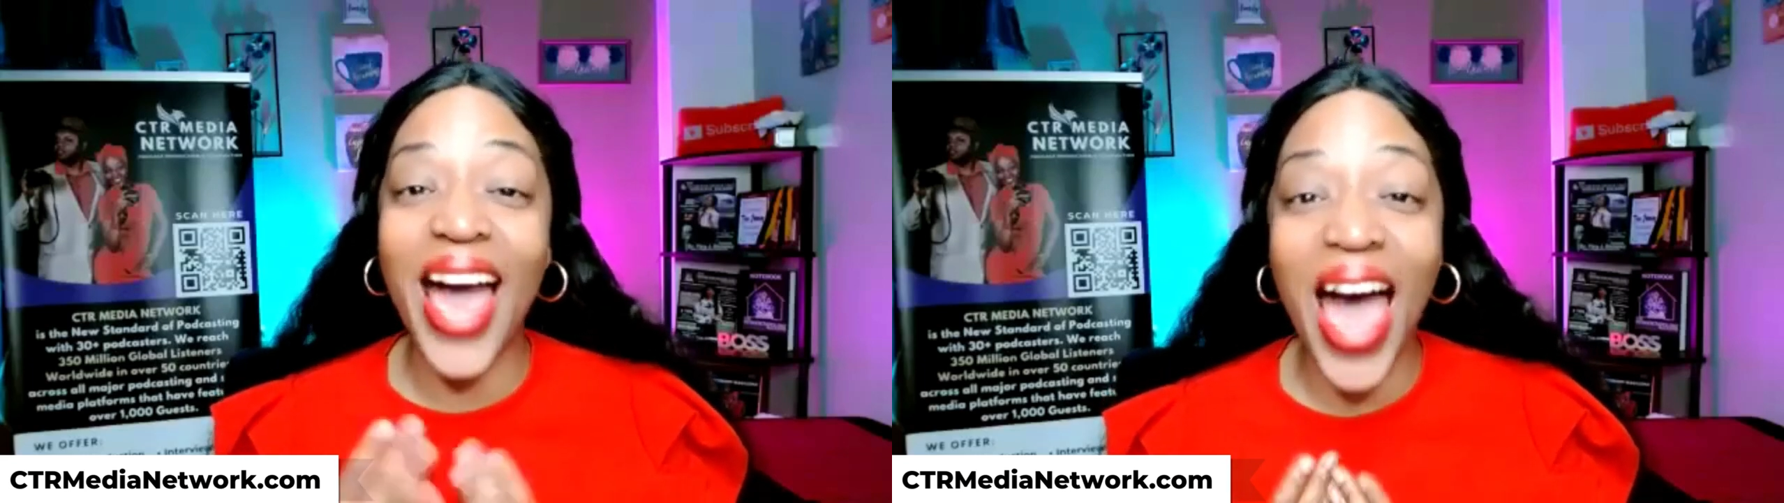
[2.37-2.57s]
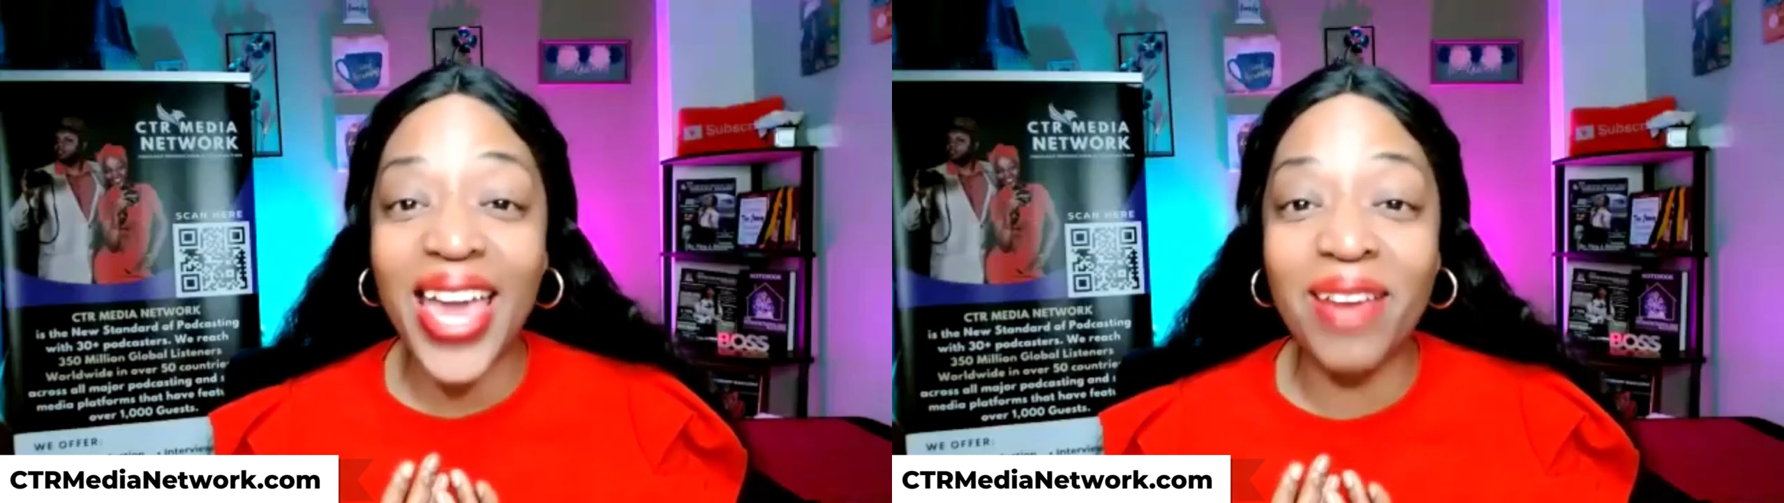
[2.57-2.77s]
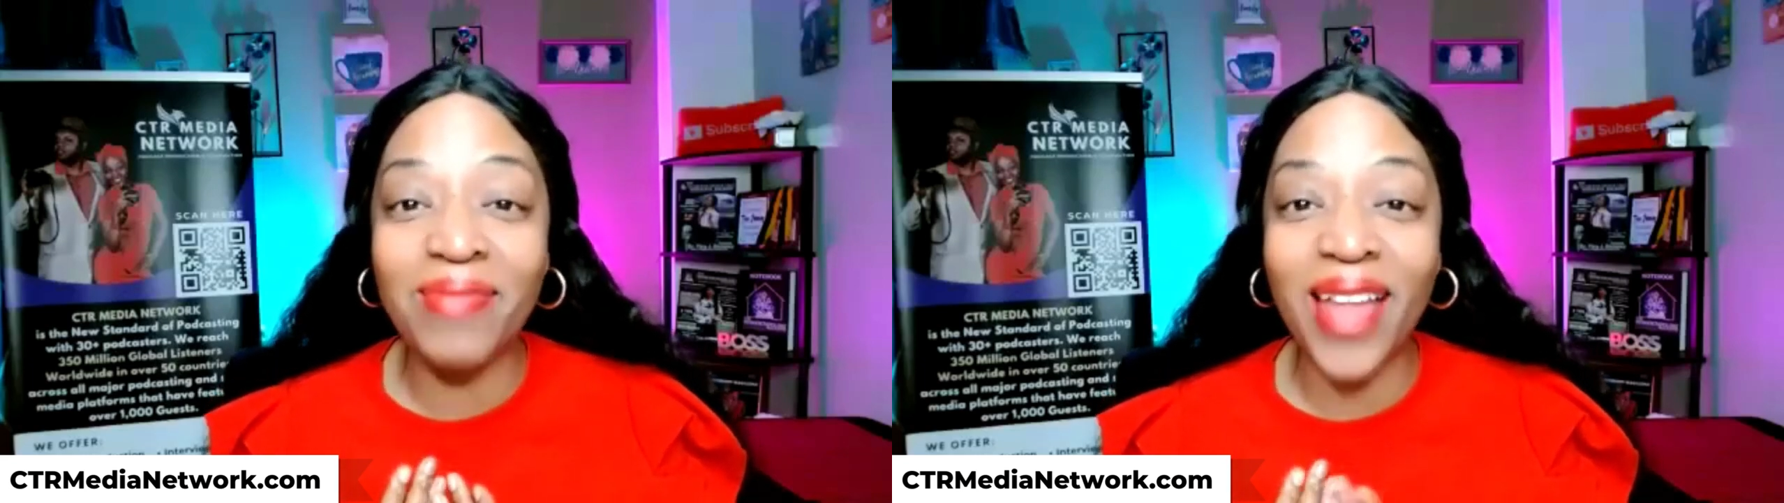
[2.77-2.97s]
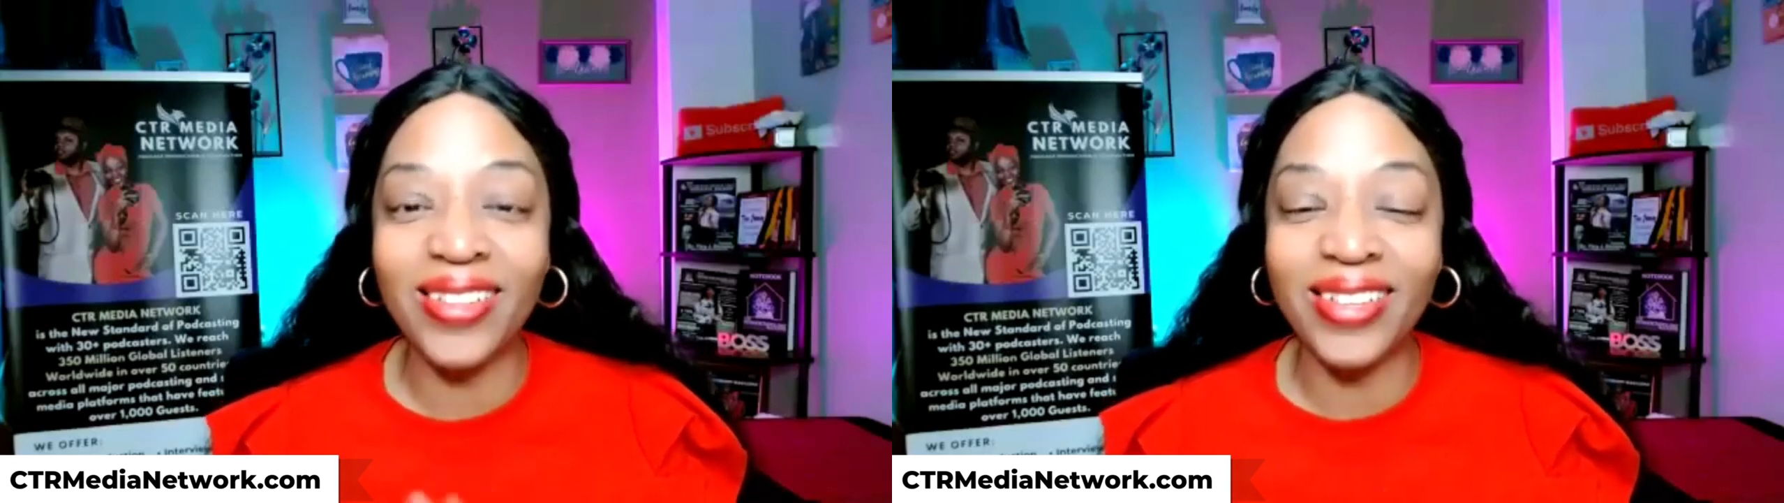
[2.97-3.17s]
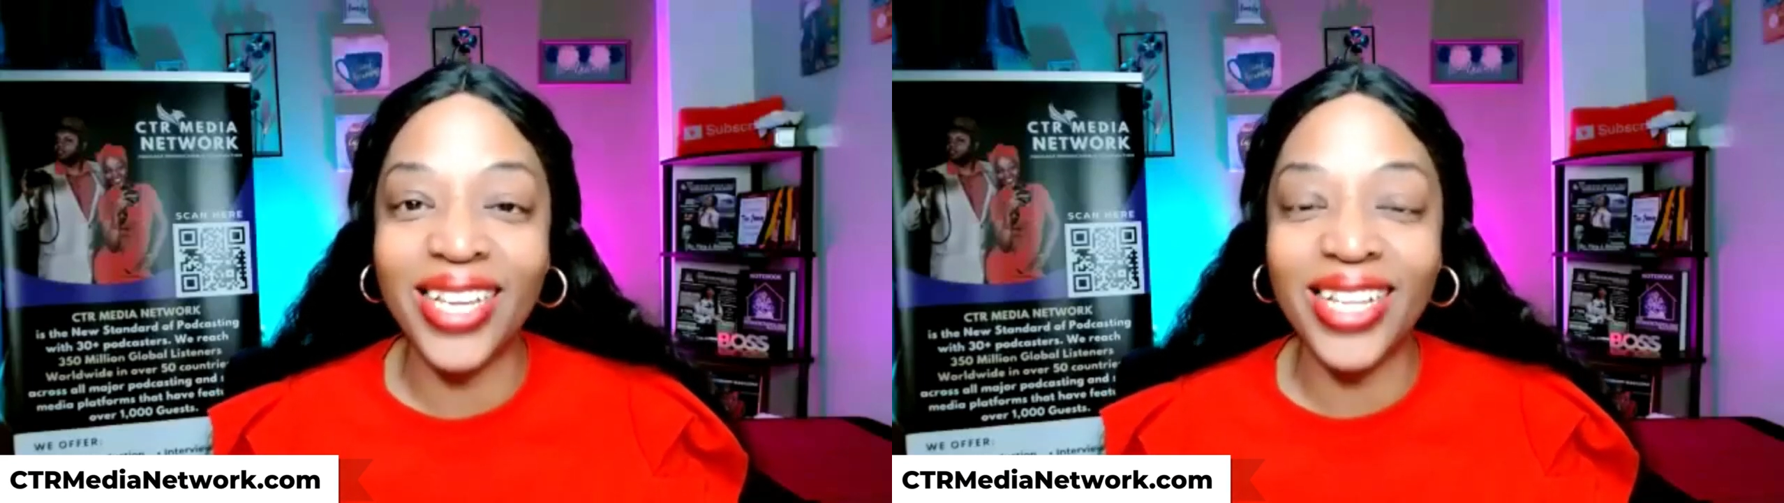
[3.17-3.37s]
I am
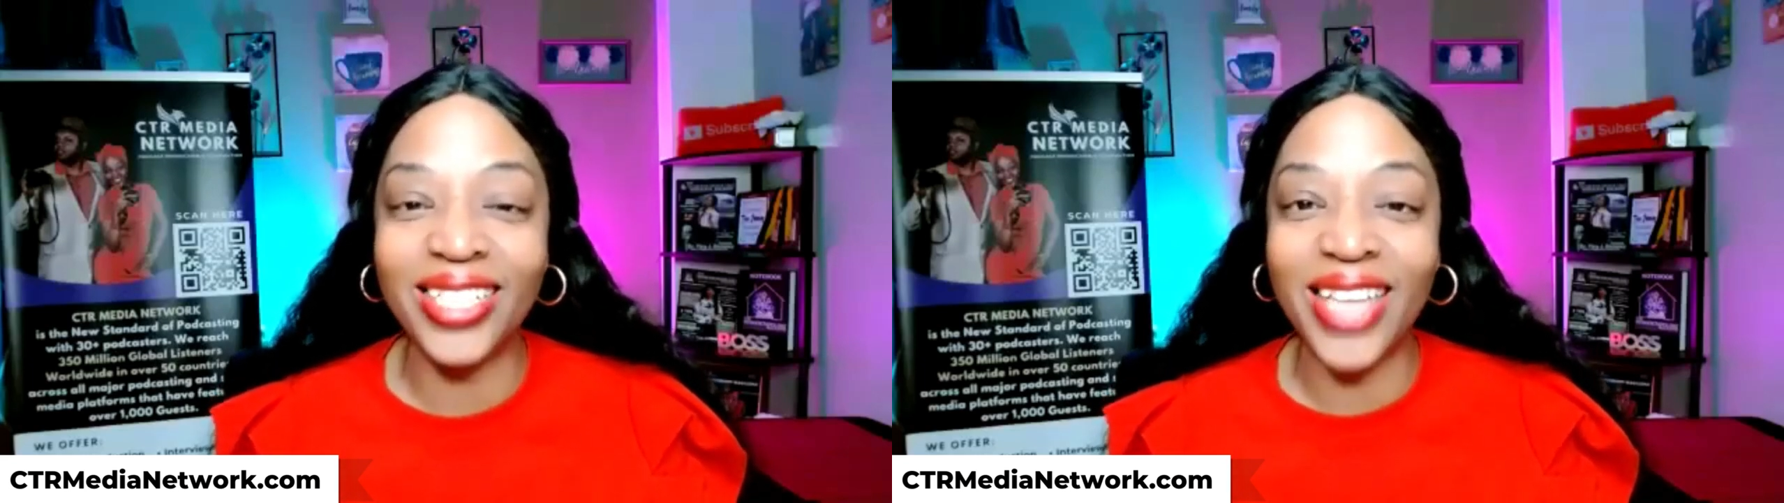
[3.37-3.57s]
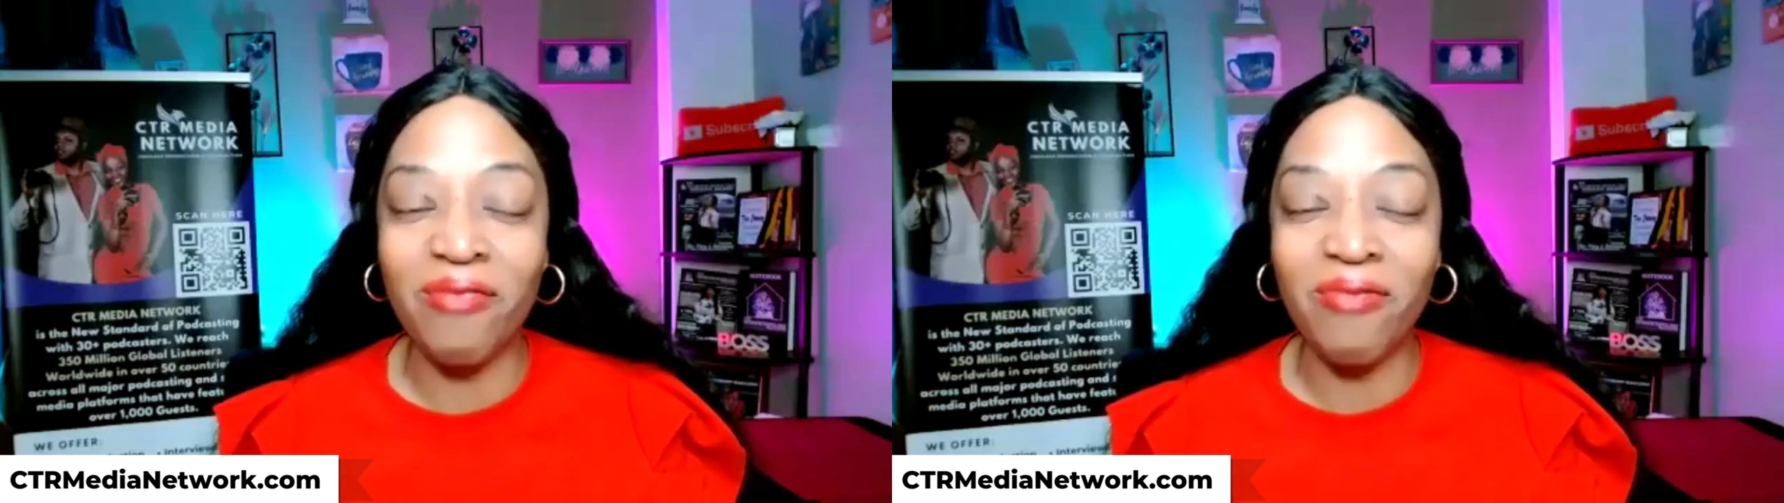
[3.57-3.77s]
Dr. Tina J.